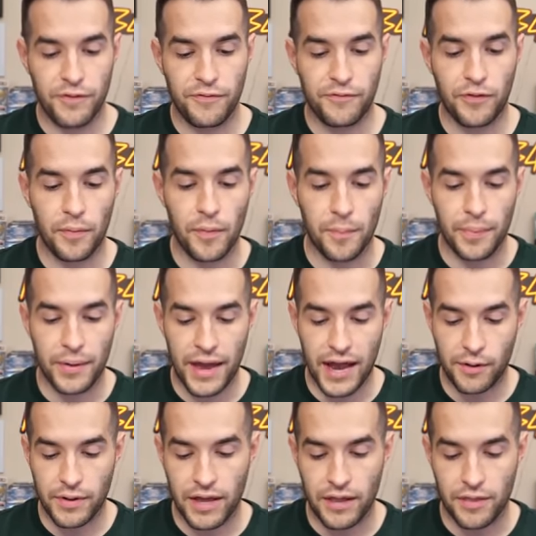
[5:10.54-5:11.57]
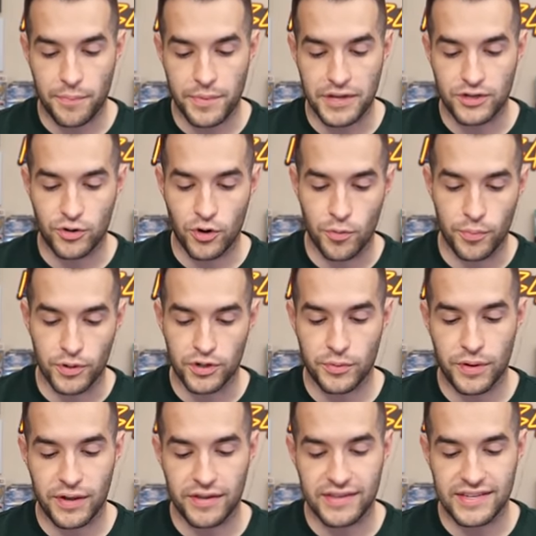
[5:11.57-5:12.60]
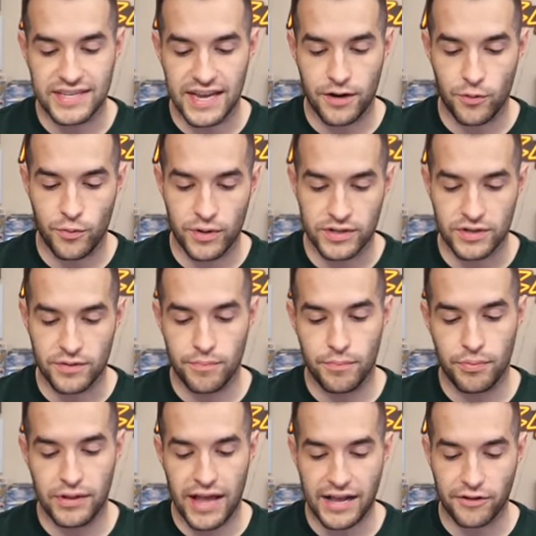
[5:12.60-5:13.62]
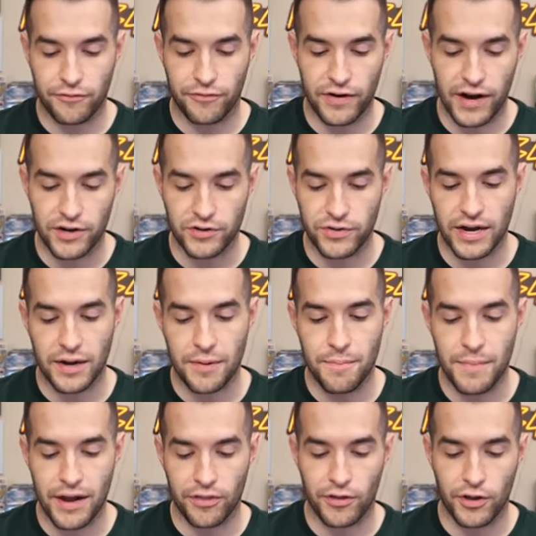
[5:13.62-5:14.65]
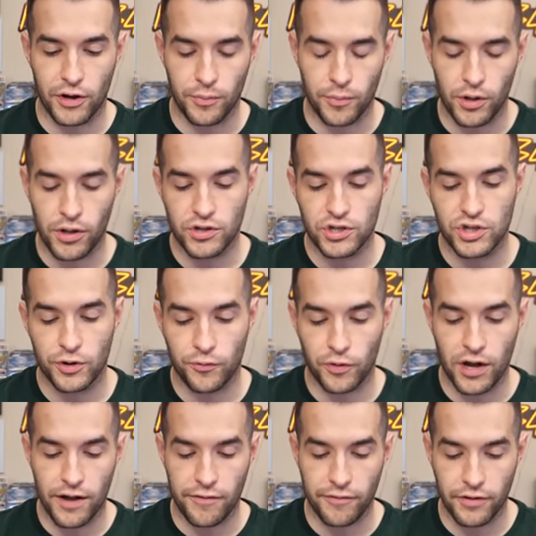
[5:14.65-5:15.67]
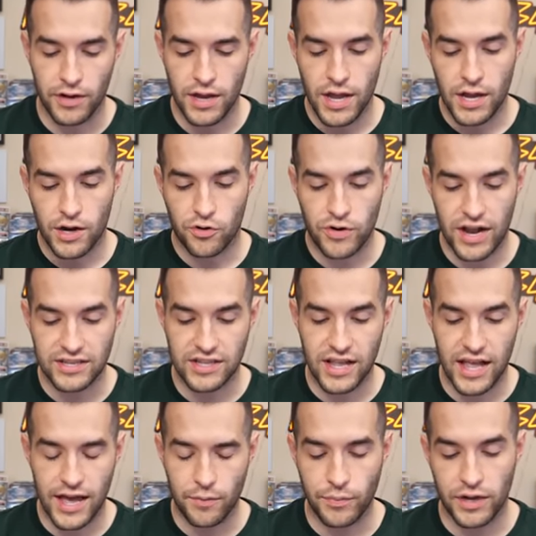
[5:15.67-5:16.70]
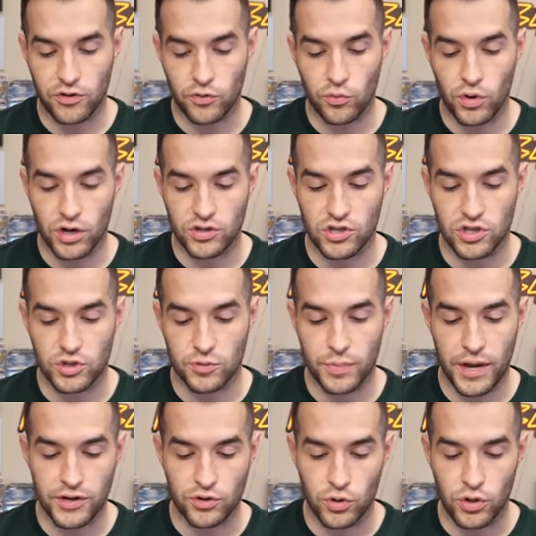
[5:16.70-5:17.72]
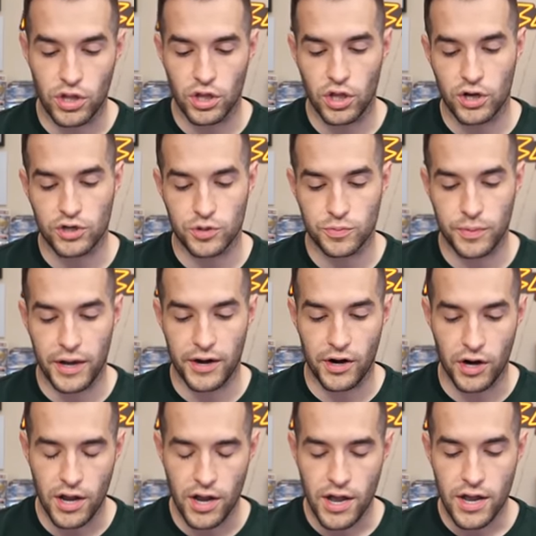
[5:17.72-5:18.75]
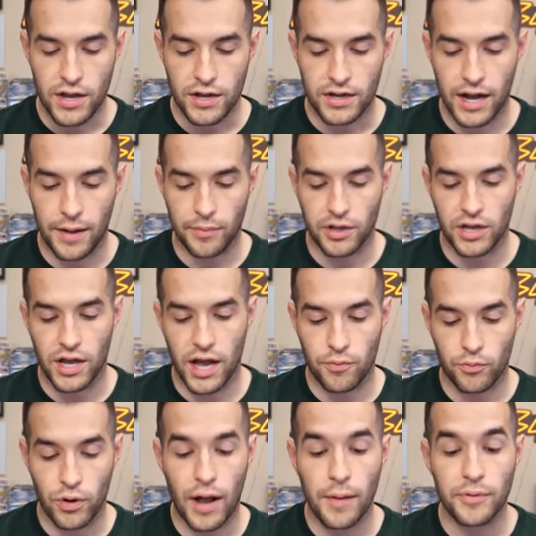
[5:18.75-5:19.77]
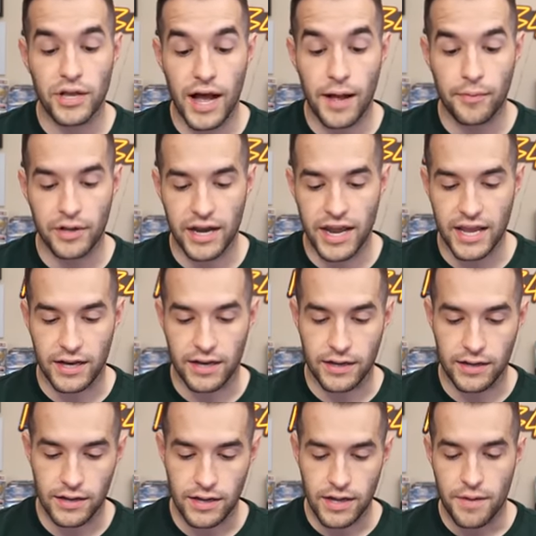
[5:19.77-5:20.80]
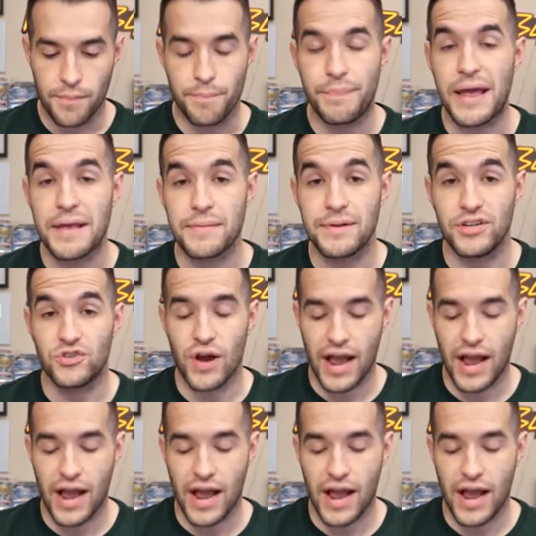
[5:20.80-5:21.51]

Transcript: Three from the back. We got the Bistro Butcher. We got the Tainted Wisdom, Blackland Fire Dragon, Mega Thunderbolt, Cheerful Coffin, Crass Clown. We got the Ruxin Special, Launcher Spider, Robin Goblin, and Baby